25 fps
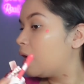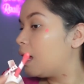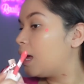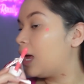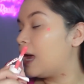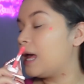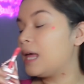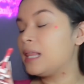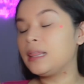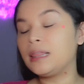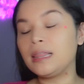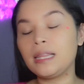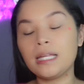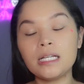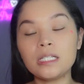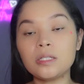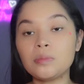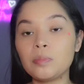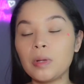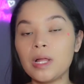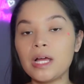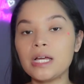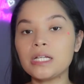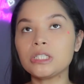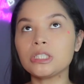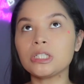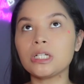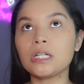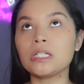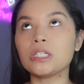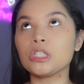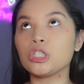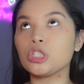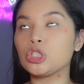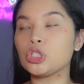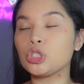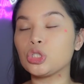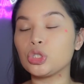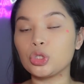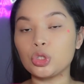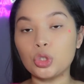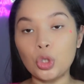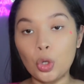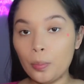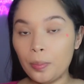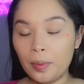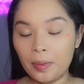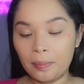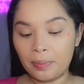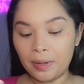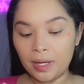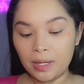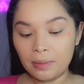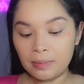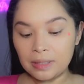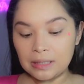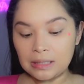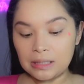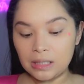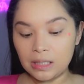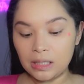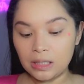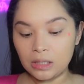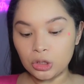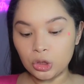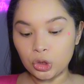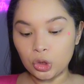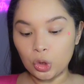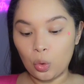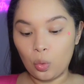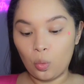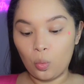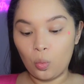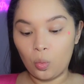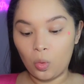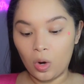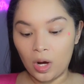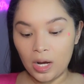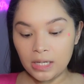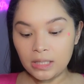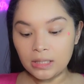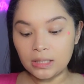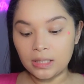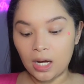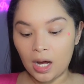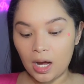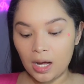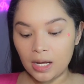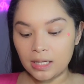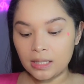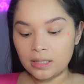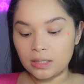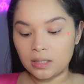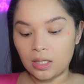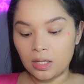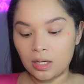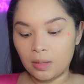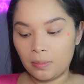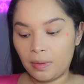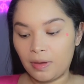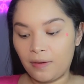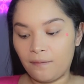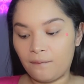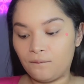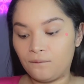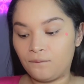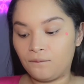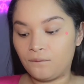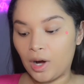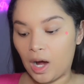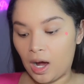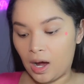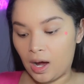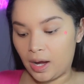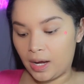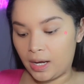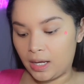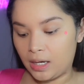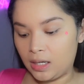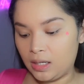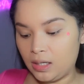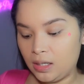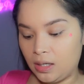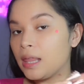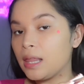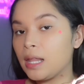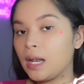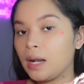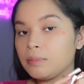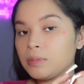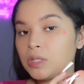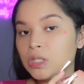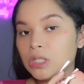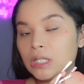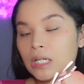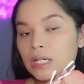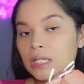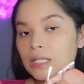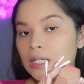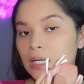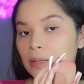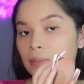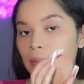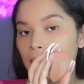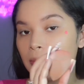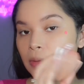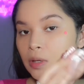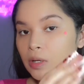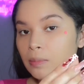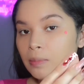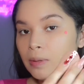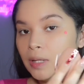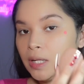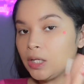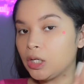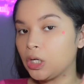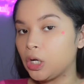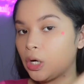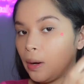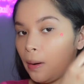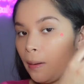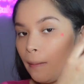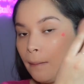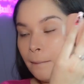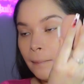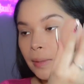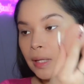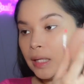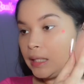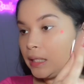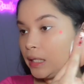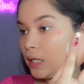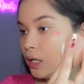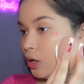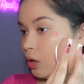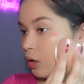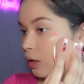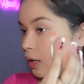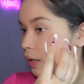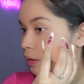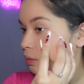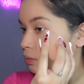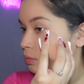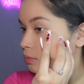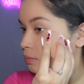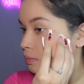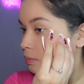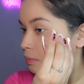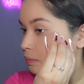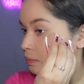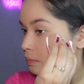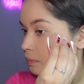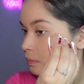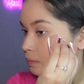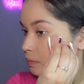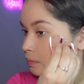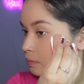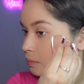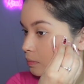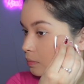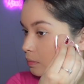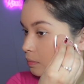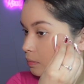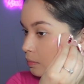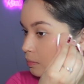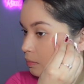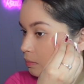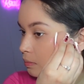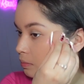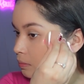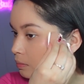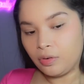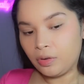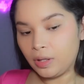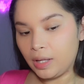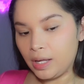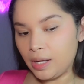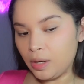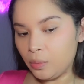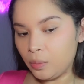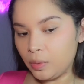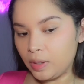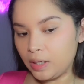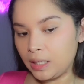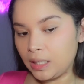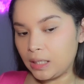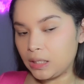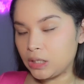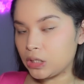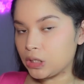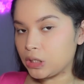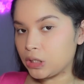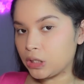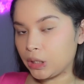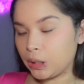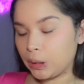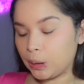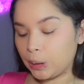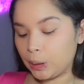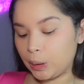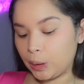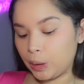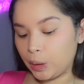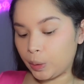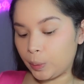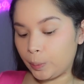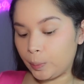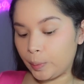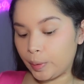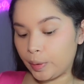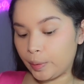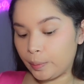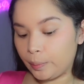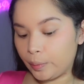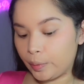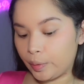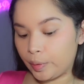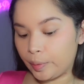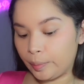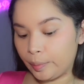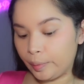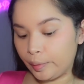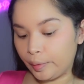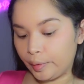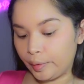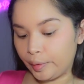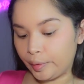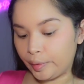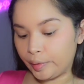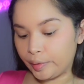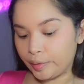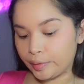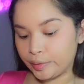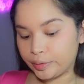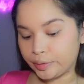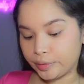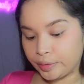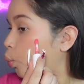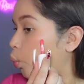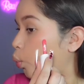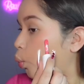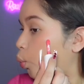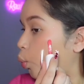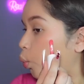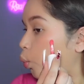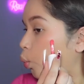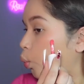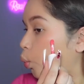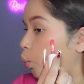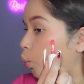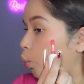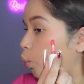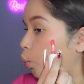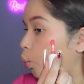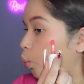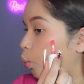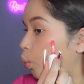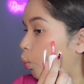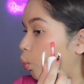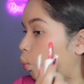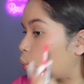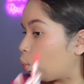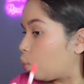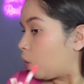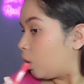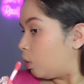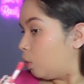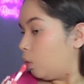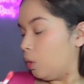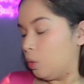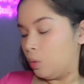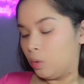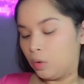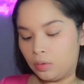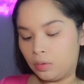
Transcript: And this blush is super pigmented, so one dot is gonna be fine. And then I'm just gonna take my beauty blender and blend it all out. I feel like we need just a little bit of more blush. Woo!